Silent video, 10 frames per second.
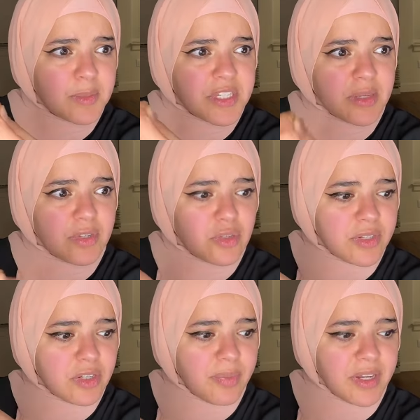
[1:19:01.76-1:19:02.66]
intimacy
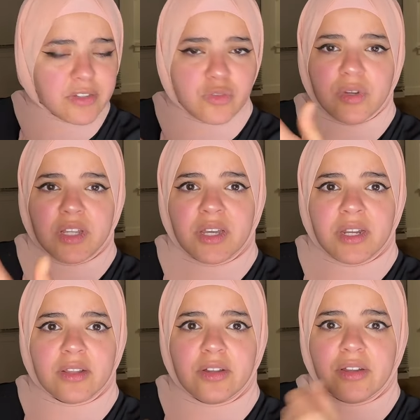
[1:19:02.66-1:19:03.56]
between your parents, where are you
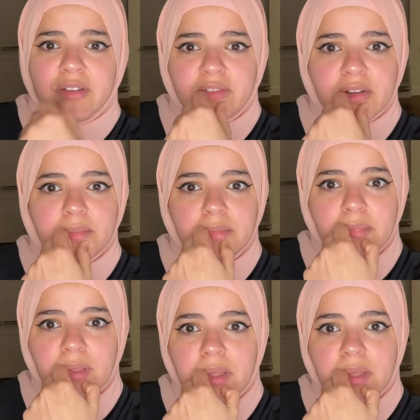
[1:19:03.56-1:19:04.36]
going to learn it from?